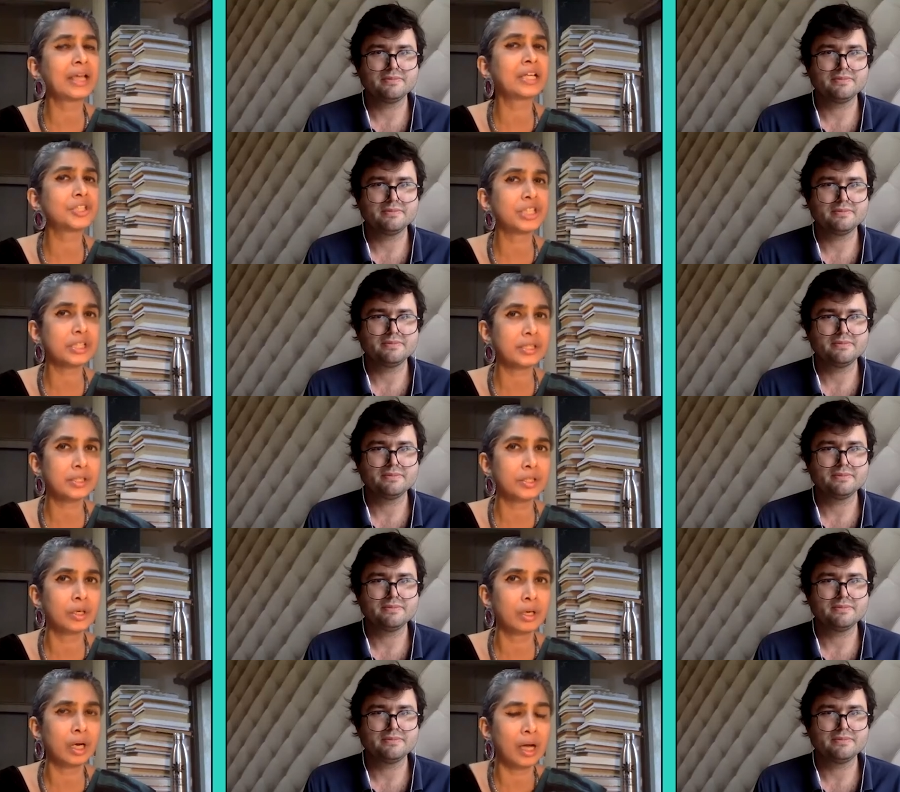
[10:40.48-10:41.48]
Speaker 1: And it's just,
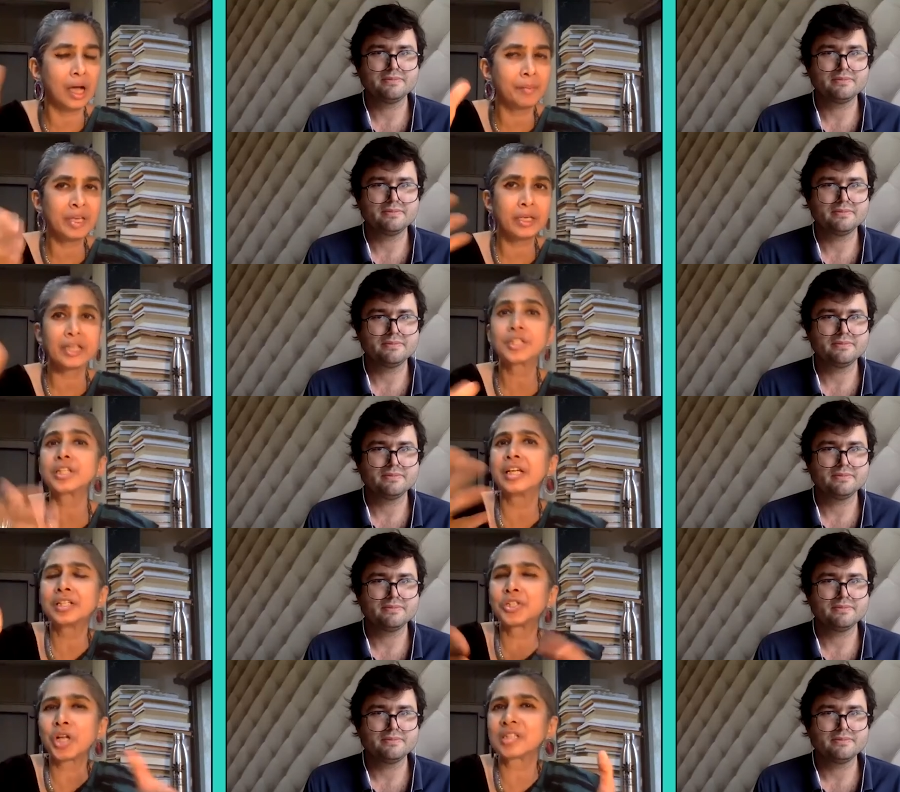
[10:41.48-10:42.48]
I mean, it's,
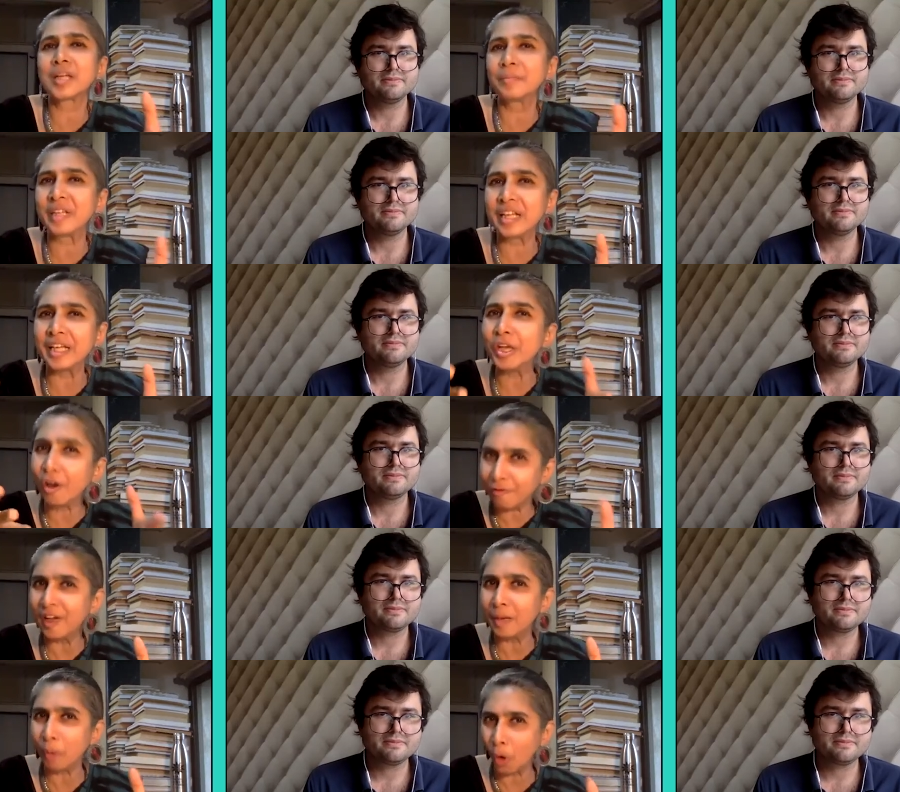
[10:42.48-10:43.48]
it's not something in your
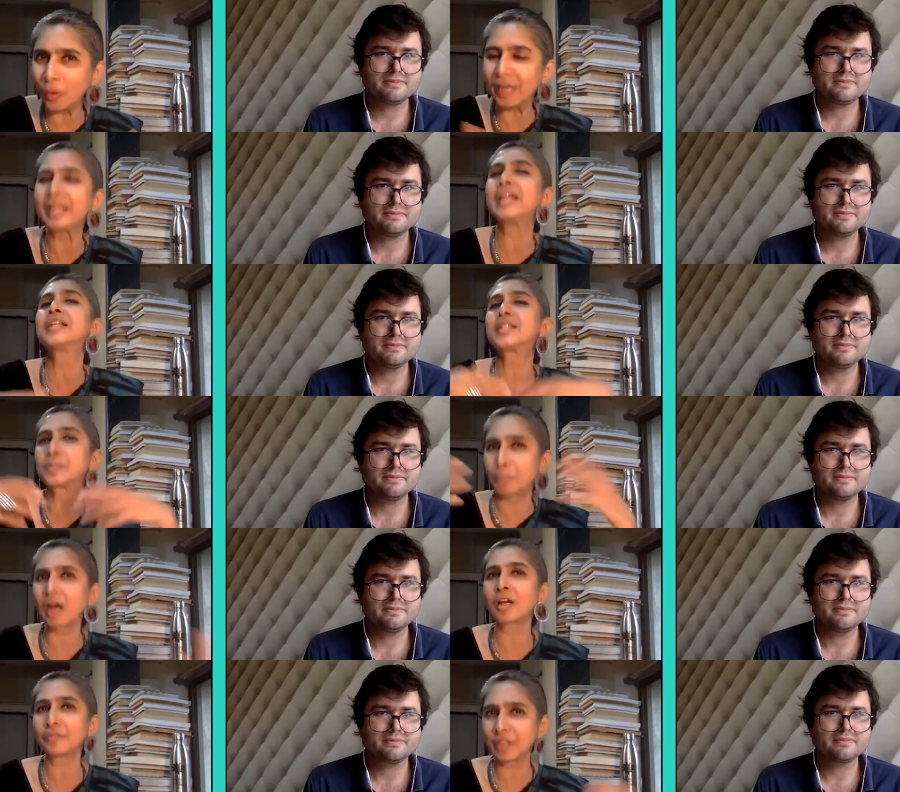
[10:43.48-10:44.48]
film only, it's
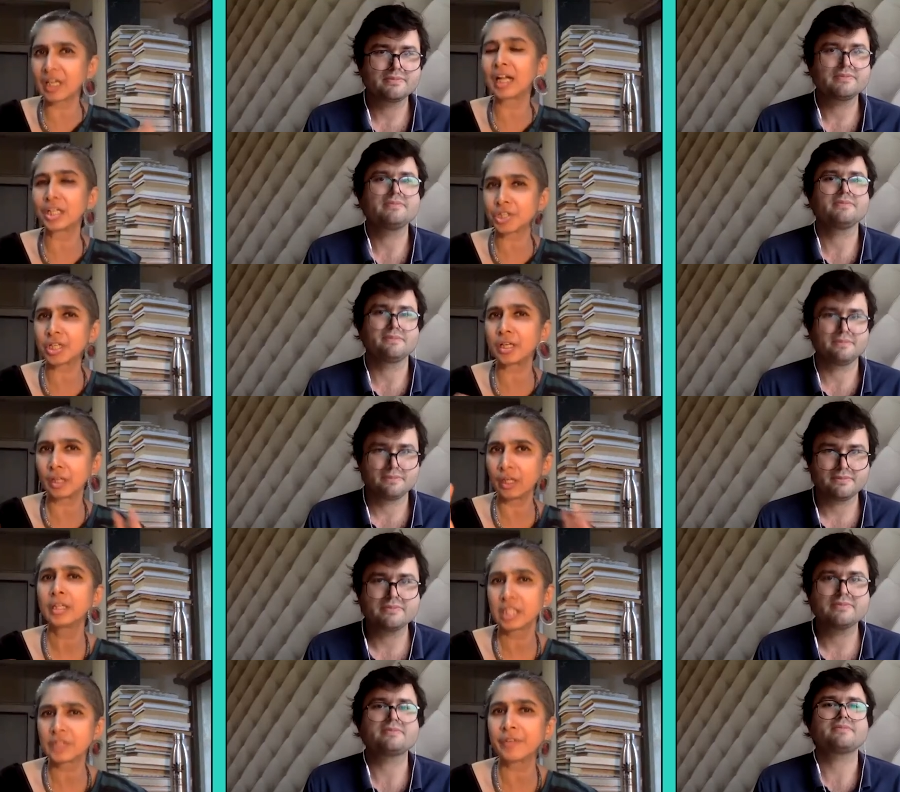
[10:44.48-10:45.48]
part of the culture,
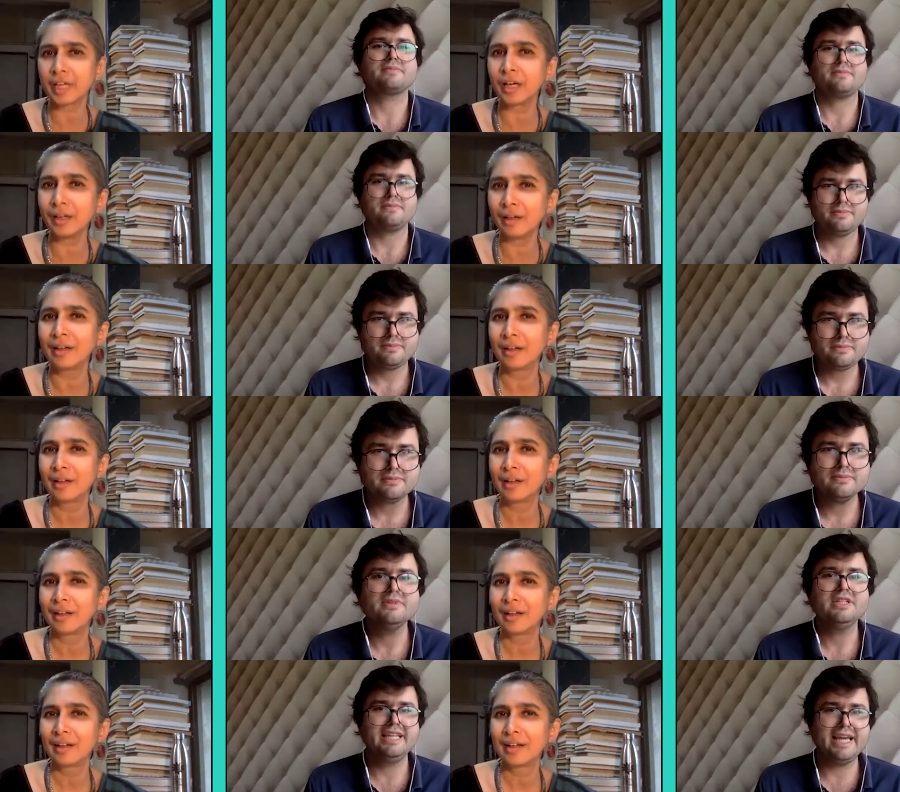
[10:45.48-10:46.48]
this figure?
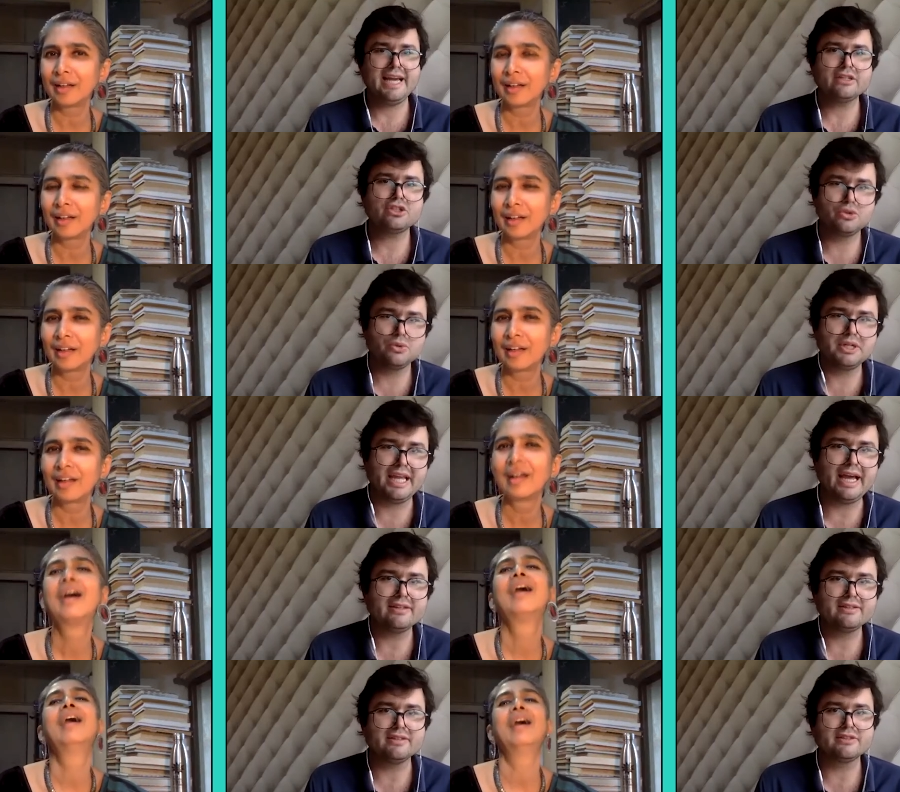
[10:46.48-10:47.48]
Speaker 2: Yeah, sure.
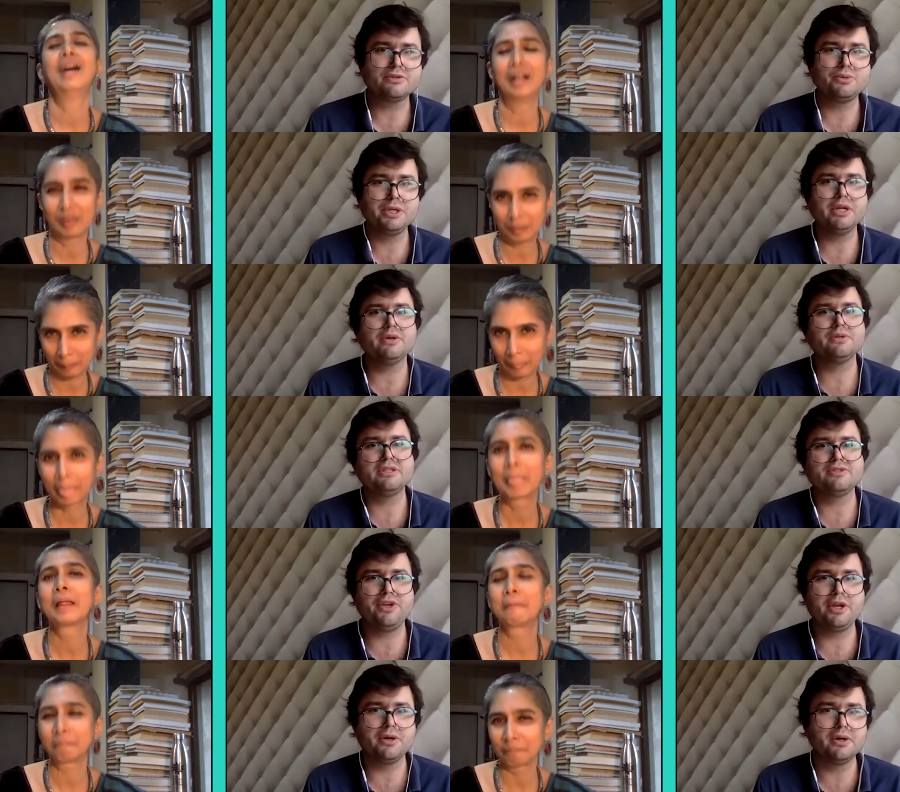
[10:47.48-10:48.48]
Yes, it's real. This
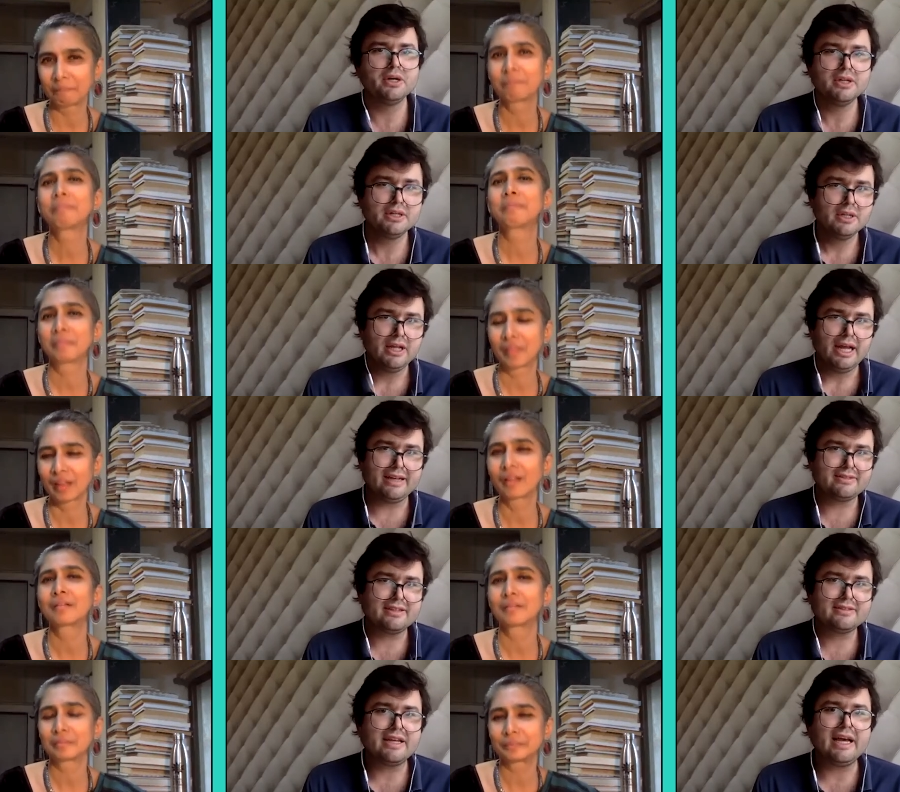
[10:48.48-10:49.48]
figure, as
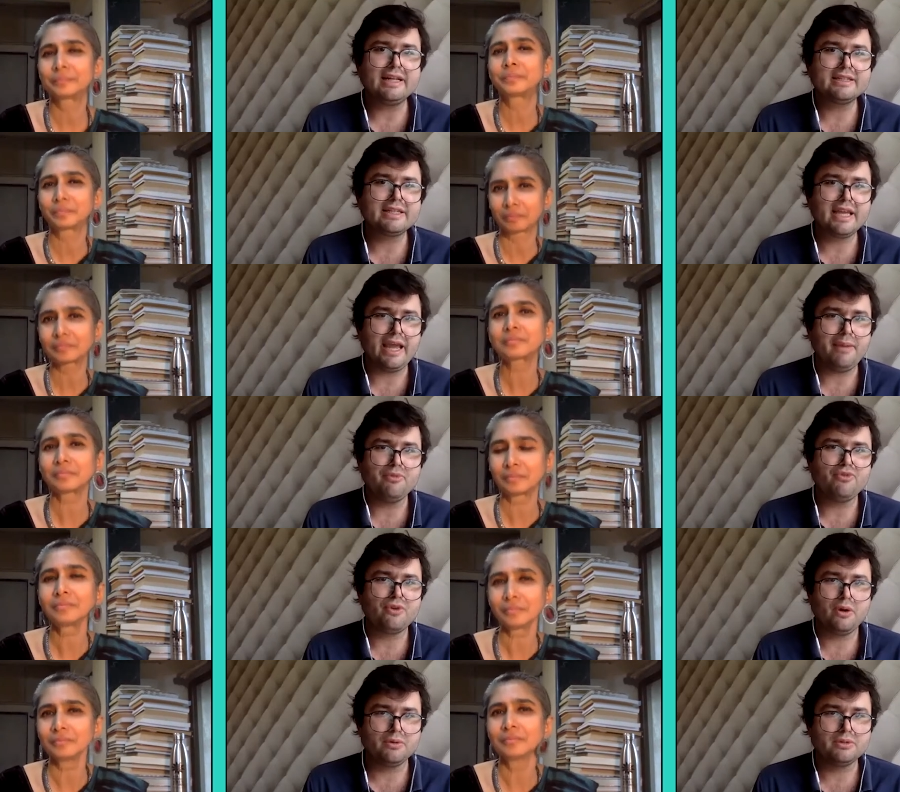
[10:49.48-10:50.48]
I said, came
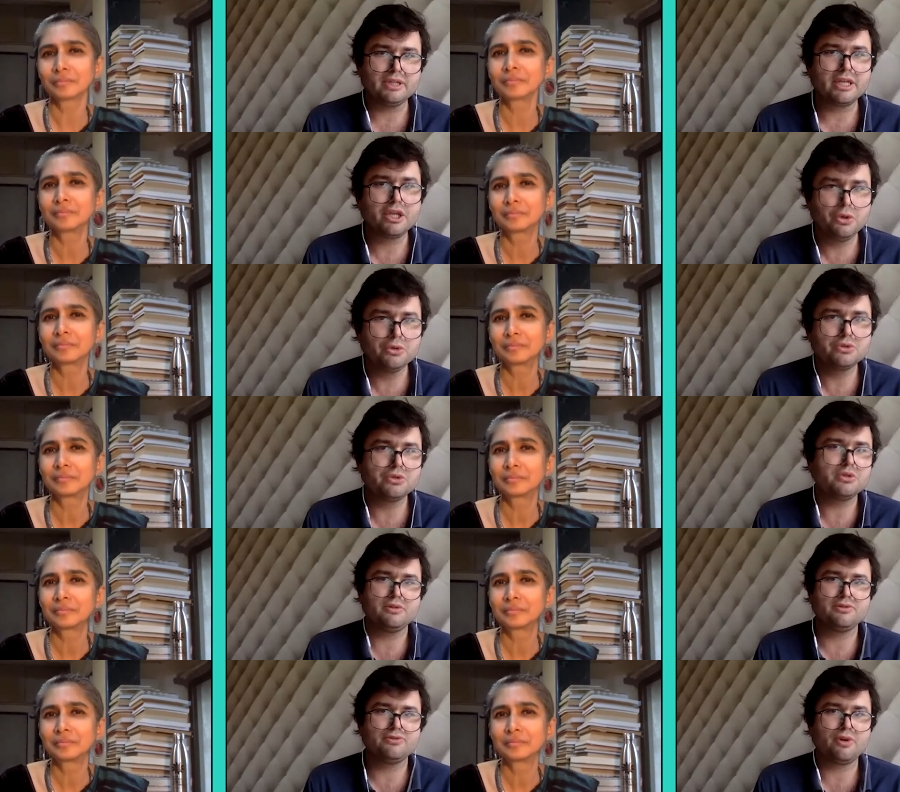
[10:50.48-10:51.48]
from the
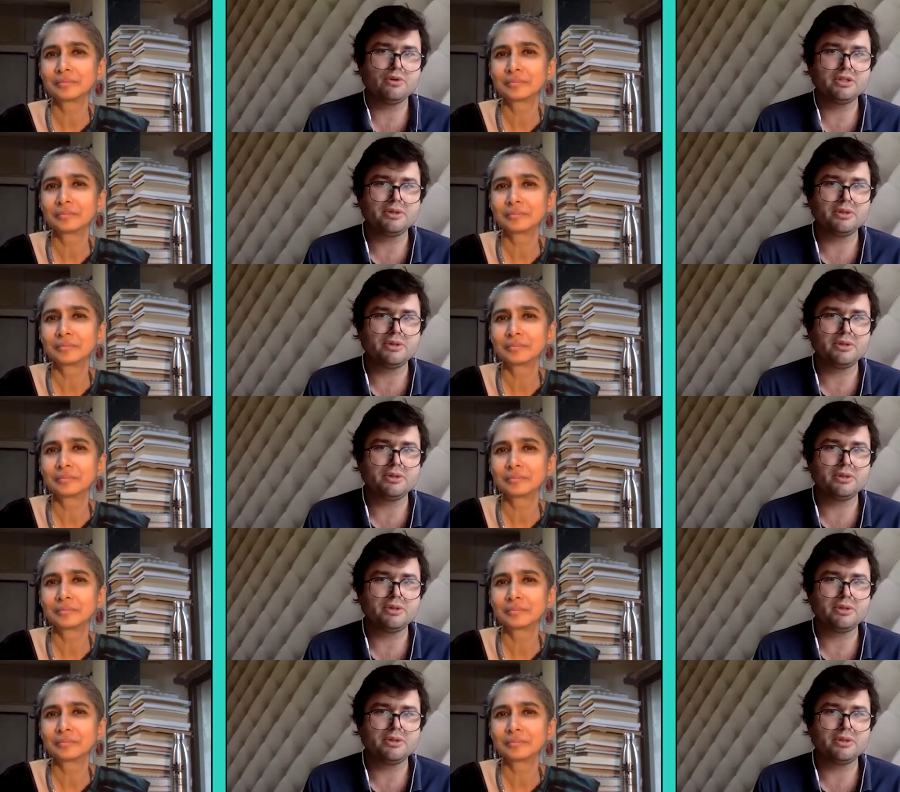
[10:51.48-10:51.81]
cultures, from the